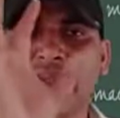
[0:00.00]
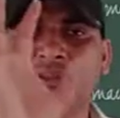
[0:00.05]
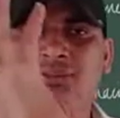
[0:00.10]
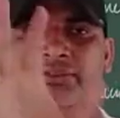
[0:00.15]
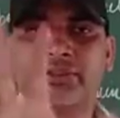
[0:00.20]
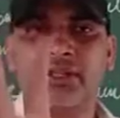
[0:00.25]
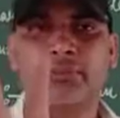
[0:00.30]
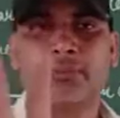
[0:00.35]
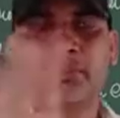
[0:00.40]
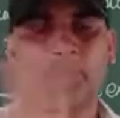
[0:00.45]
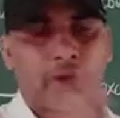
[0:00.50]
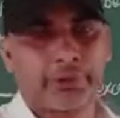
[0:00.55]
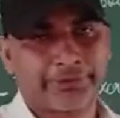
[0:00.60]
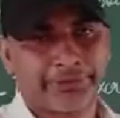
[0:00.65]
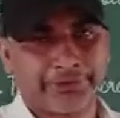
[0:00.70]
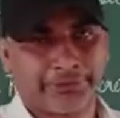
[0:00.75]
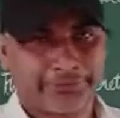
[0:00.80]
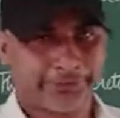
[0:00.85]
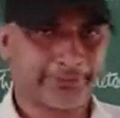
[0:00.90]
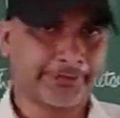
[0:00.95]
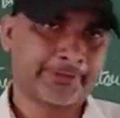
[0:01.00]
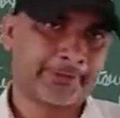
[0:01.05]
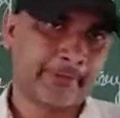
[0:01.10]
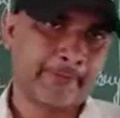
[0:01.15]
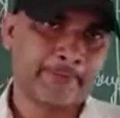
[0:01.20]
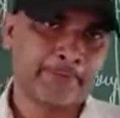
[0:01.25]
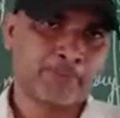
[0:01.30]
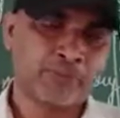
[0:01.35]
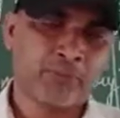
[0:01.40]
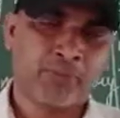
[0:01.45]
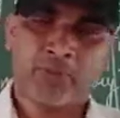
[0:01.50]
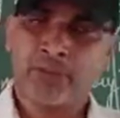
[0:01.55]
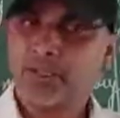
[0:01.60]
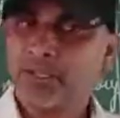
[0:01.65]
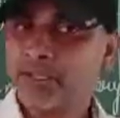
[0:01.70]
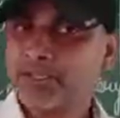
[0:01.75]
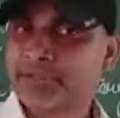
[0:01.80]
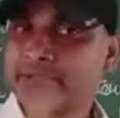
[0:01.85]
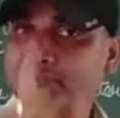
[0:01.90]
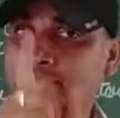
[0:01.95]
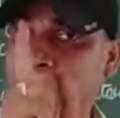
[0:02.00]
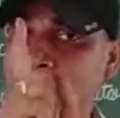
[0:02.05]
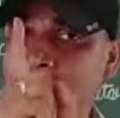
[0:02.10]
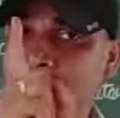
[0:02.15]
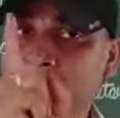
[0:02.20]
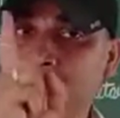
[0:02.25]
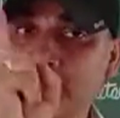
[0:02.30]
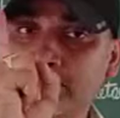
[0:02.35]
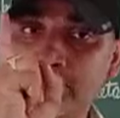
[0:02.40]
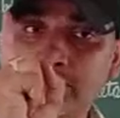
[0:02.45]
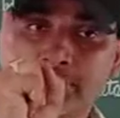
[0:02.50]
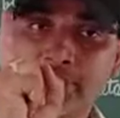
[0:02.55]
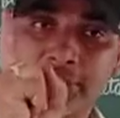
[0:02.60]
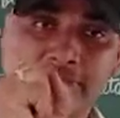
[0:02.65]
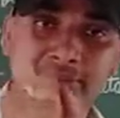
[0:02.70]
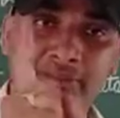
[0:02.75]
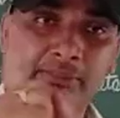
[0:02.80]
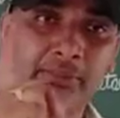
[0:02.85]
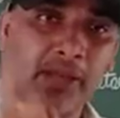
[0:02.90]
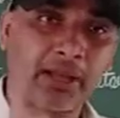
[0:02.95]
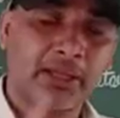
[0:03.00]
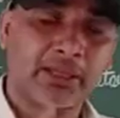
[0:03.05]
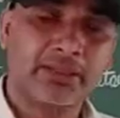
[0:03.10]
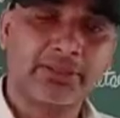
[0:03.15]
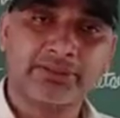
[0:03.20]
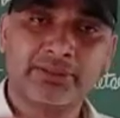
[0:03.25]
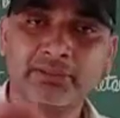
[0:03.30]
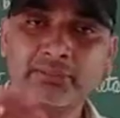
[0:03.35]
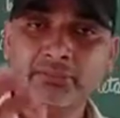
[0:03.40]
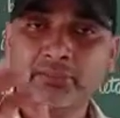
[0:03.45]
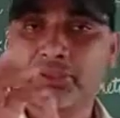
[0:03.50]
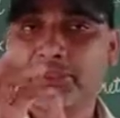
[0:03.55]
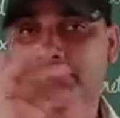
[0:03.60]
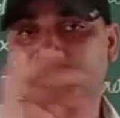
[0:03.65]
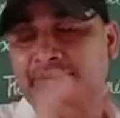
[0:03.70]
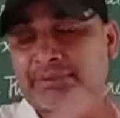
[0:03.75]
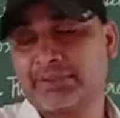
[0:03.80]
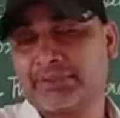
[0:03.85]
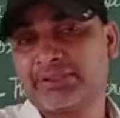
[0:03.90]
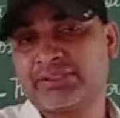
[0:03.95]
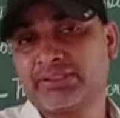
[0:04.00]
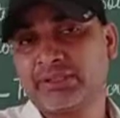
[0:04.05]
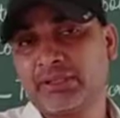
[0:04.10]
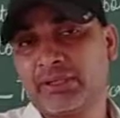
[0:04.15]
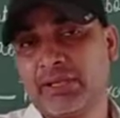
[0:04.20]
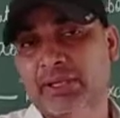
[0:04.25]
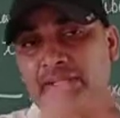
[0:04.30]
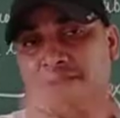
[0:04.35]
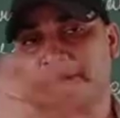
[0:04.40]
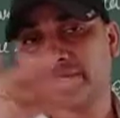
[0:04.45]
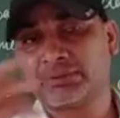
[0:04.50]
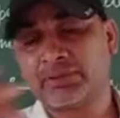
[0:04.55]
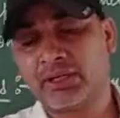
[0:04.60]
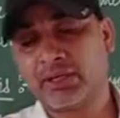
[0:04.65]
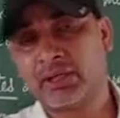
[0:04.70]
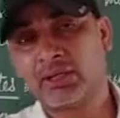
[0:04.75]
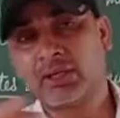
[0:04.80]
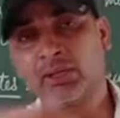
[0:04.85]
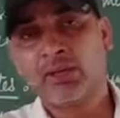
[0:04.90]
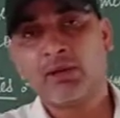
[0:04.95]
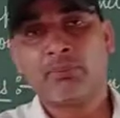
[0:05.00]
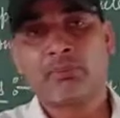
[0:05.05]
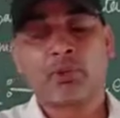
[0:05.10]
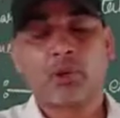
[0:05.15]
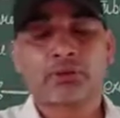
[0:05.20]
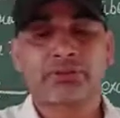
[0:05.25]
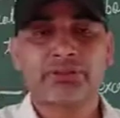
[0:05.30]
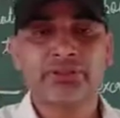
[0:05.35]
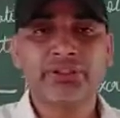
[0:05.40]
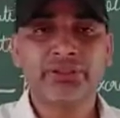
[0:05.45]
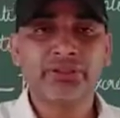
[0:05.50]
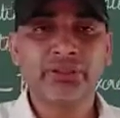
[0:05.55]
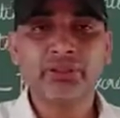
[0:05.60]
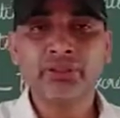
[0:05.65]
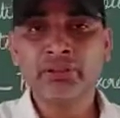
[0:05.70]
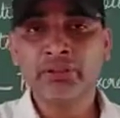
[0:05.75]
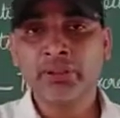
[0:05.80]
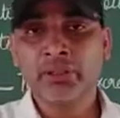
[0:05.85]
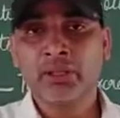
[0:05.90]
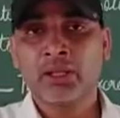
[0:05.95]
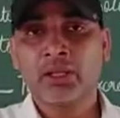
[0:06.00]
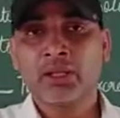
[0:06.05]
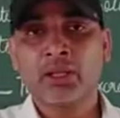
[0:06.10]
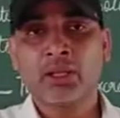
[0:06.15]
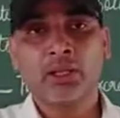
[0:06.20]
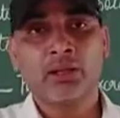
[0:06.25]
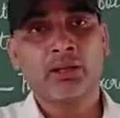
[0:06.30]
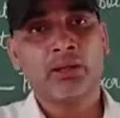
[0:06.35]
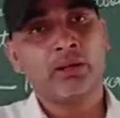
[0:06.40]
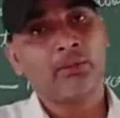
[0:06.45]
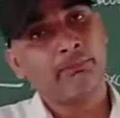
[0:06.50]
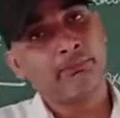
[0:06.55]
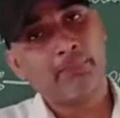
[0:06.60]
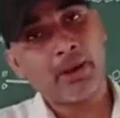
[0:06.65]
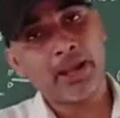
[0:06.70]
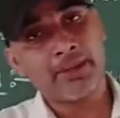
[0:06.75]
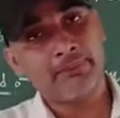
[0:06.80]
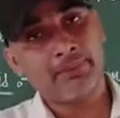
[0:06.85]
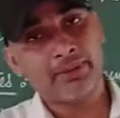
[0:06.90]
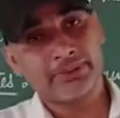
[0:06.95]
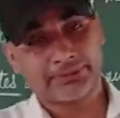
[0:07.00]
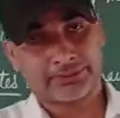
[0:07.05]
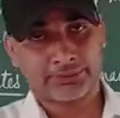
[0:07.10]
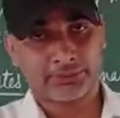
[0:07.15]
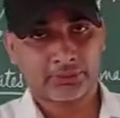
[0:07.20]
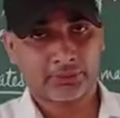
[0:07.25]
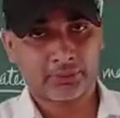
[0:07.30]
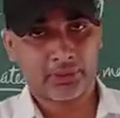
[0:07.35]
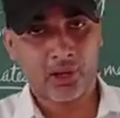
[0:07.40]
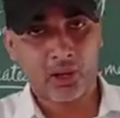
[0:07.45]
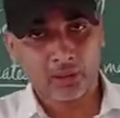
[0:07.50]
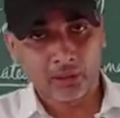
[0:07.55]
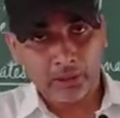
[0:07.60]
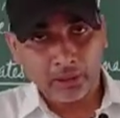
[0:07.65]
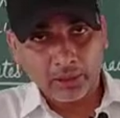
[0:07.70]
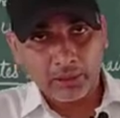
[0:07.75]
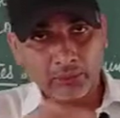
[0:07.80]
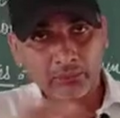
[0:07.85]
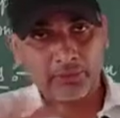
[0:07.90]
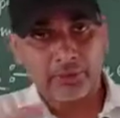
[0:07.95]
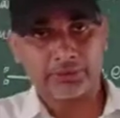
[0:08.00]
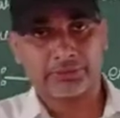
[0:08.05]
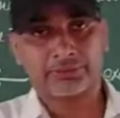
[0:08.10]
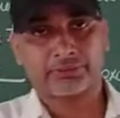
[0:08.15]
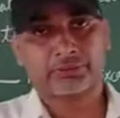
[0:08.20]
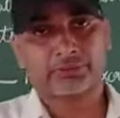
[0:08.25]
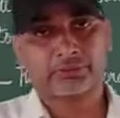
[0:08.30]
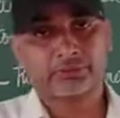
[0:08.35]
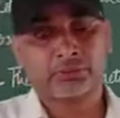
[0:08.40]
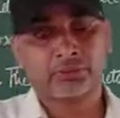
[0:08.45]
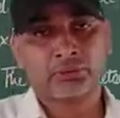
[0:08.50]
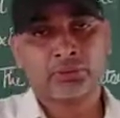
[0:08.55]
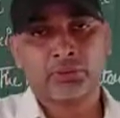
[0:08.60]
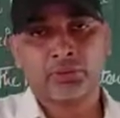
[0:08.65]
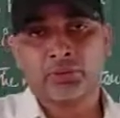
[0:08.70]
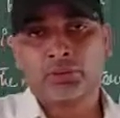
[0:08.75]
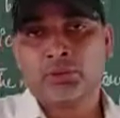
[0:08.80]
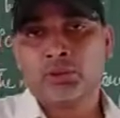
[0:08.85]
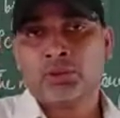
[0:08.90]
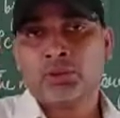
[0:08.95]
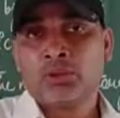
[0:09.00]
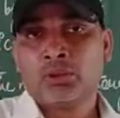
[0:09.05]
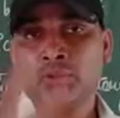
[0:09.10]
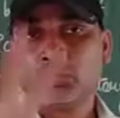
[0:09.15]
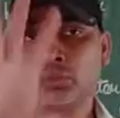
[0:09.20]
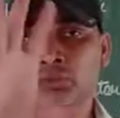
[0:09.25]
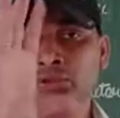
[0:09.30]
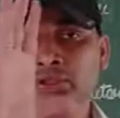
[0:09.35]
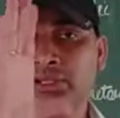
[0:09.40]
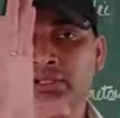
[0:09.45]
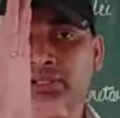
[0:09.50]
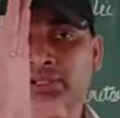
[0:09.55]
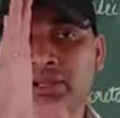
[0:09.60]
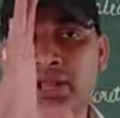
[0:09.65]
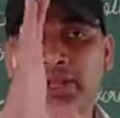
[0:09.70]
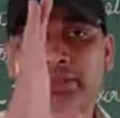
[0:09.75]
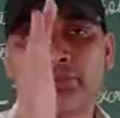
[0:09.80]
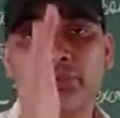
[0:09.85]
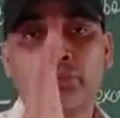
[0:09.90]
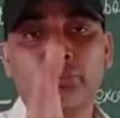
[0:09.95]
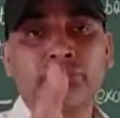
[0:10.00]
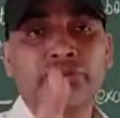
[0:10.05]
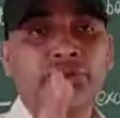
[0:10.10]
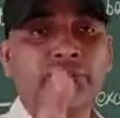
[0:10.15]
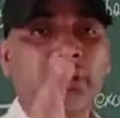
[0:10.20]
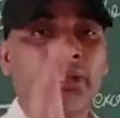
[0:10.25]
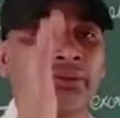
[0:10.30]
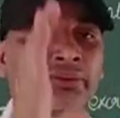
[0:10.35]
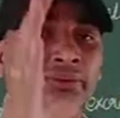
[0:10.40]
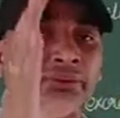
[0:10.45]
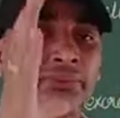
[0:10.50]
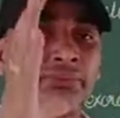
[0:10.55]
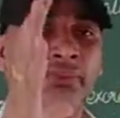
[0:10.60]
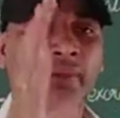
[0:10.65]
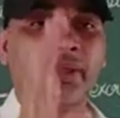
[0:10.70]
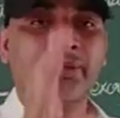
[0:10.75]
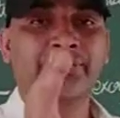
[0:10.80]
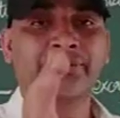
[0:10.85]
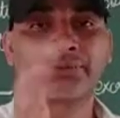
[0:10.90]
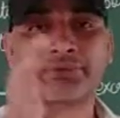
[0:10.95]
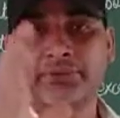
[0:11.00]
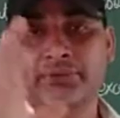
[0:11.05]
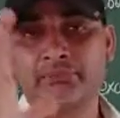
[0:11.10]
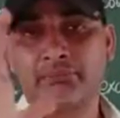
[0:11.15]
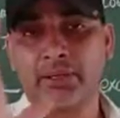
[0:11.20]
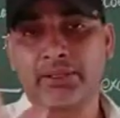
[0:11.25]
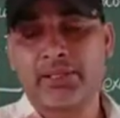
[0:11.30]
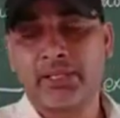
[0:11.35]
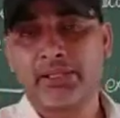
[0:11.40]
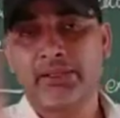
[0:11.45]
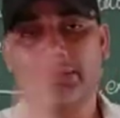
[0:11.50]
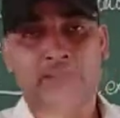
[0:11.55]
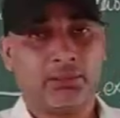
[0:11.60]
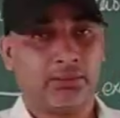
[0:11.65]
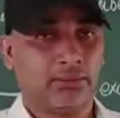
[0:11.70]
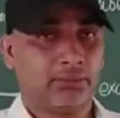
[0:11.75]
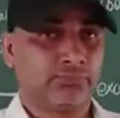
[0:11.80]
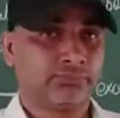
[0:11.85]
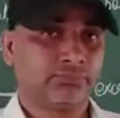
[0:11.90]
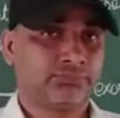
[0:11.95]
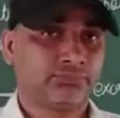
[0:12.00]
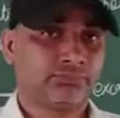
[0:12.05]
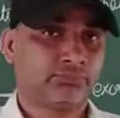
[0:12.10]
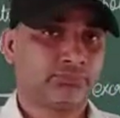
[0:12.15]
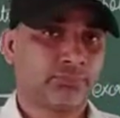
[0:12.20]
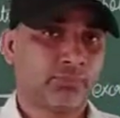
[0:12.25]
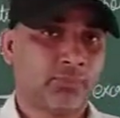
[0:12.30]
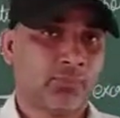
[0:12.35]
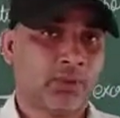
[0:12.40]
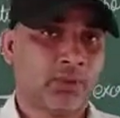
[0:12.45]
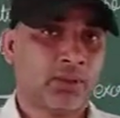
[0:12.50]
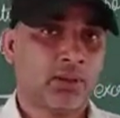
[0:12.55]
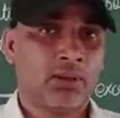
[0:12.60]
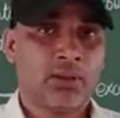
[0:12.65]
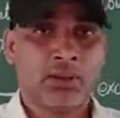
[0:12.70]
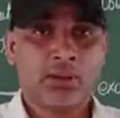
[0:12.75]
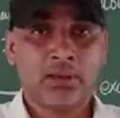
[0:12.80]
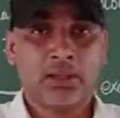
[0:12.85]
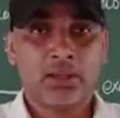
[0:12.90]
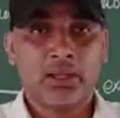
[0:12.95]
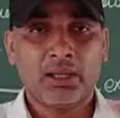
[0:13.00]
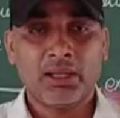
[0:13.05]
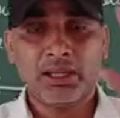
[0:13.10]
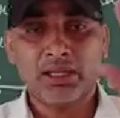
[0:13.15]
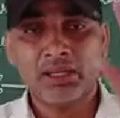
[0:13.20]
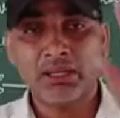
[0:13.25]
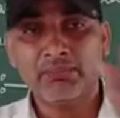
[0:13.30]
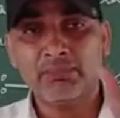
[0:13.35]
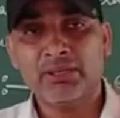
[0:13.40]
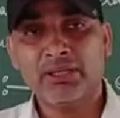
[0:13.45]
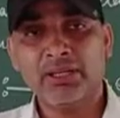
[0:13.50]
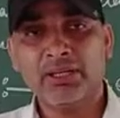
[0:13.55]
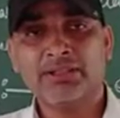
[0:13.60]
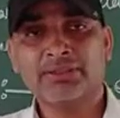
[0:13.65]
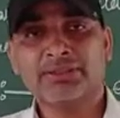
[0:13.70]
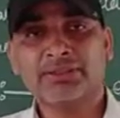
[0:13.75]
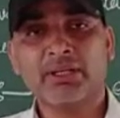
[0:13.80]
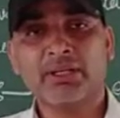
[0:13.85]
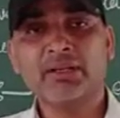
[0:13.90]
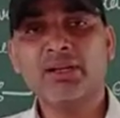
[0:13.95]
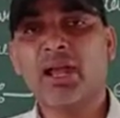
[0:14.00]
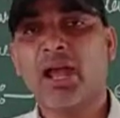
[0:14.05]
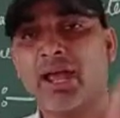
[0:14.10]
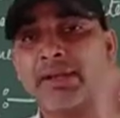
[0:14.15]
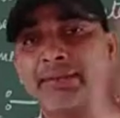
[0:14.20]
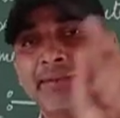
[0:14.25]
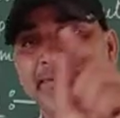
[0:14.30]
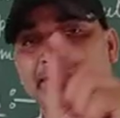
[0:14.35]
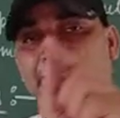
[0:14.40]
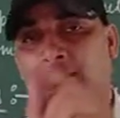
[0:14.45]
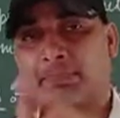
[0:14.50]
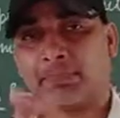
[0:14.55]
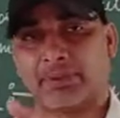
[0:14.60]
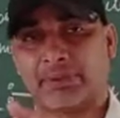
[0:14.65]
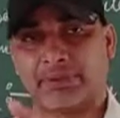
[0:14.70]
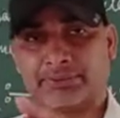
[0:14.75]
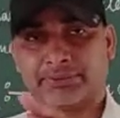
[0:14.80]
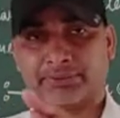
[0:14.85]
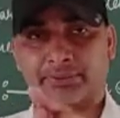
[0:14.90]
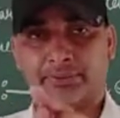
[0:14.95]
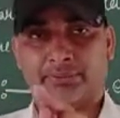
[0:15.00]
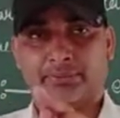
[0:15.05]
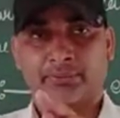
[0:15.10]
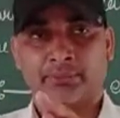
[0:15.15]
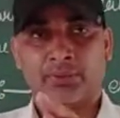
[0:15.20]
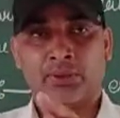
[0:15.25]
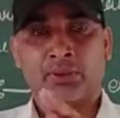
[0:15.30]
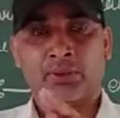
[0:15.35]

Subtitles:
is the process, excretion is the mechanism, excretion is the procedure by which or in which to the nitrogenous waste material elimination and separation.